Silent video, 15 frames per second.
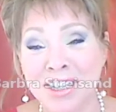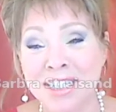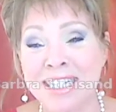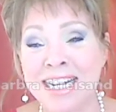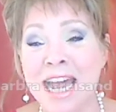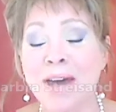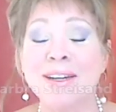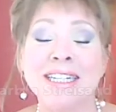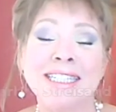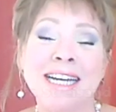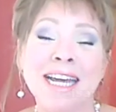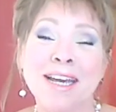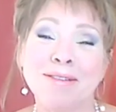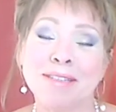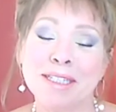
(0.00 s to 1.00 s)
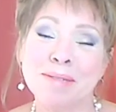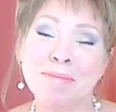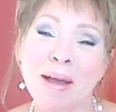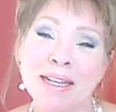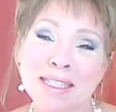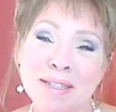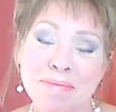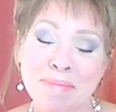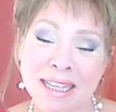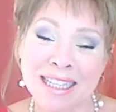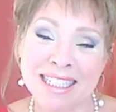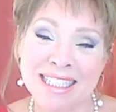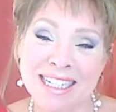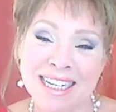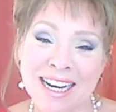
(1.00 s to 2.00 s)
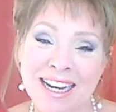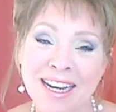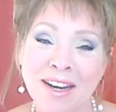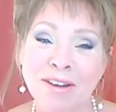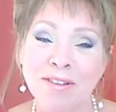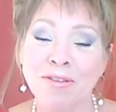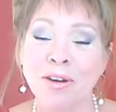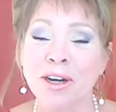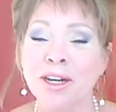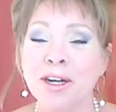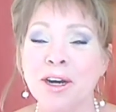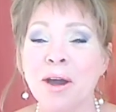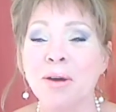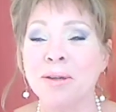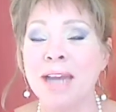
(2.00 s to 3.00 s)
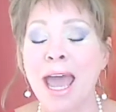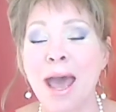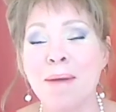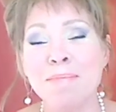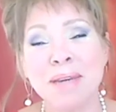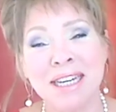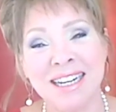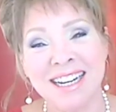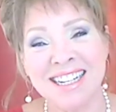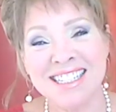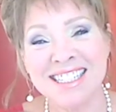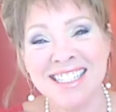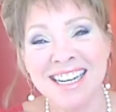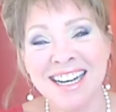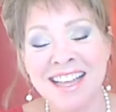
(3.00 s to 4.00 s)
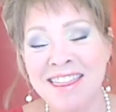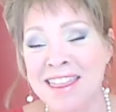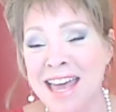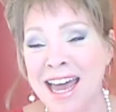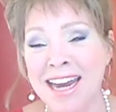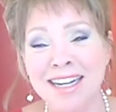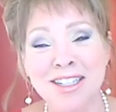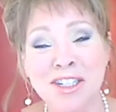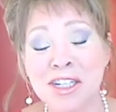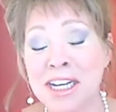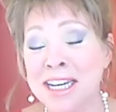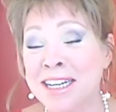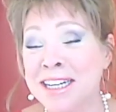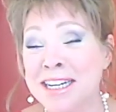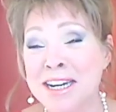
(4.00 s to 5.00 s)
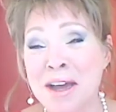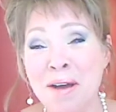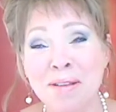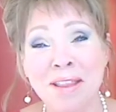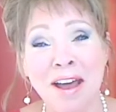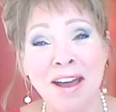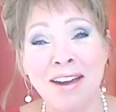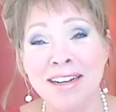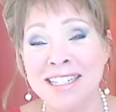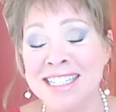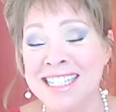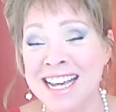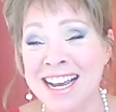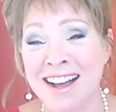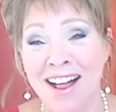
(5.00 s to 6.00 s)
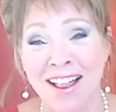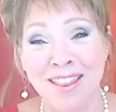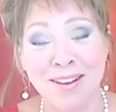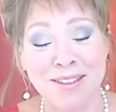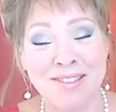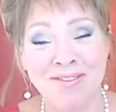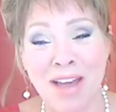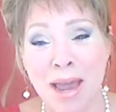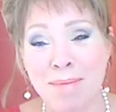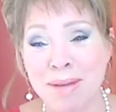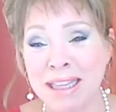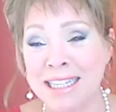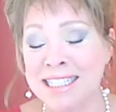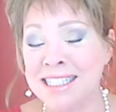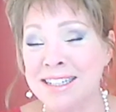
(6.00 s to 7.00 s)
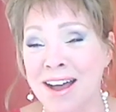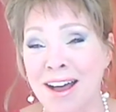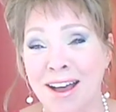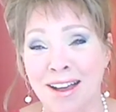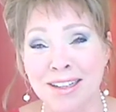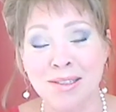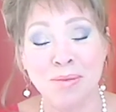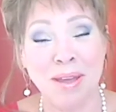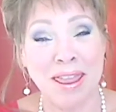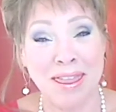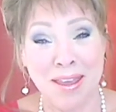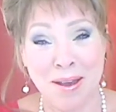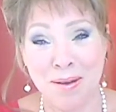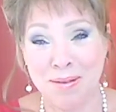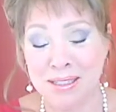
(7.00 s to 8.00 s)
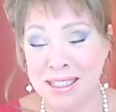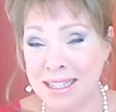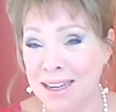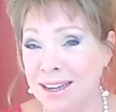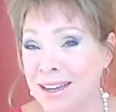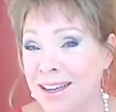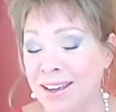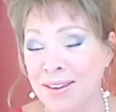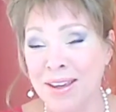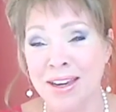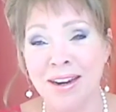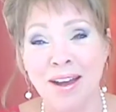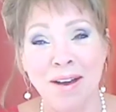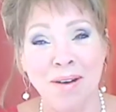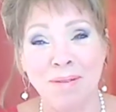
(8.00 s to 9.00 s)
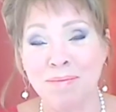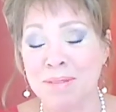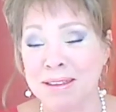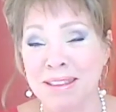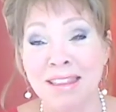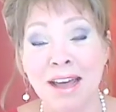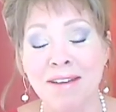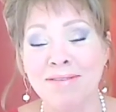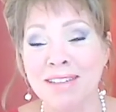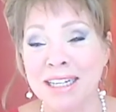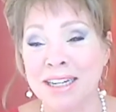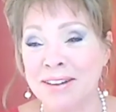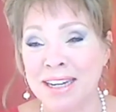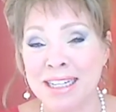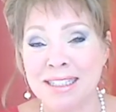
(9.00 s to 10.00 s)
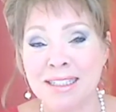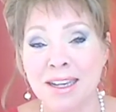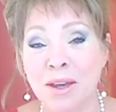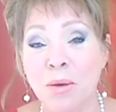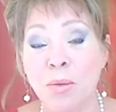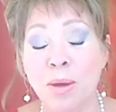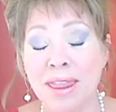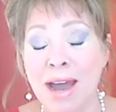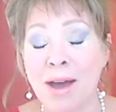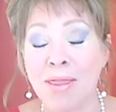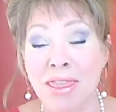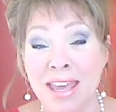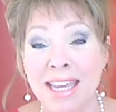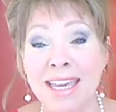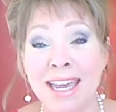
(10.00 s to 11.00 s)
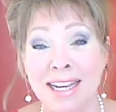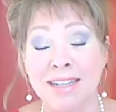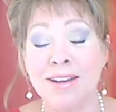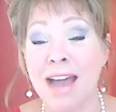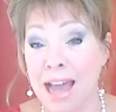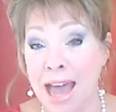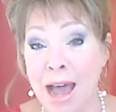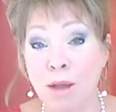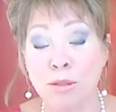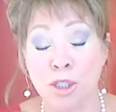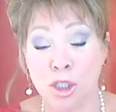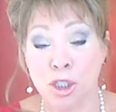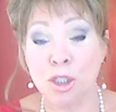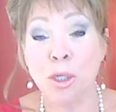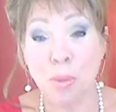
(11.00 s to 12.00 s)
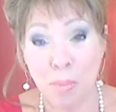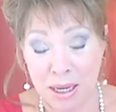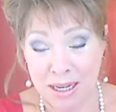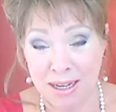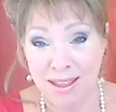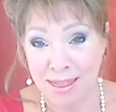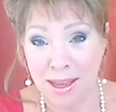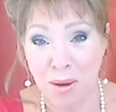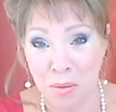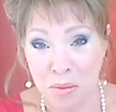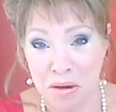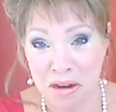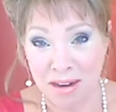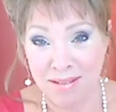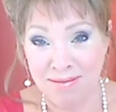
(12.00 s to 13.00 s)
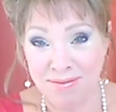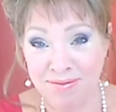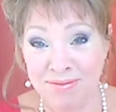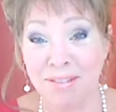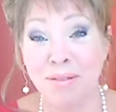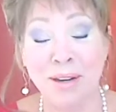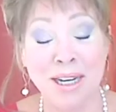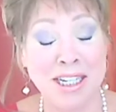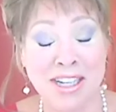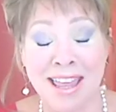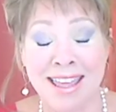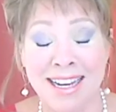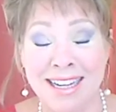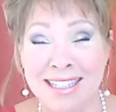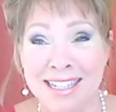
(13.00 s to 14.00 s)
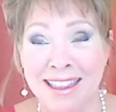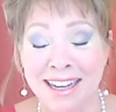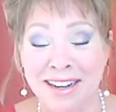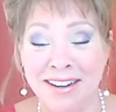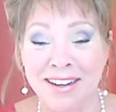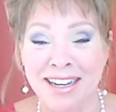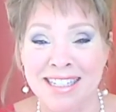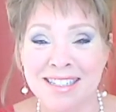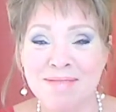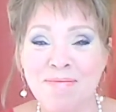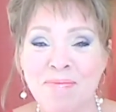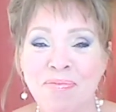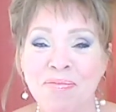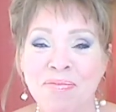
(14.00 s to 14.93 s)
learned how to take responsibility for her own happiness, that she could no longer sing all those fabulous songs with those, love lyrics without thinking how stupid they were, which I think is hilarious.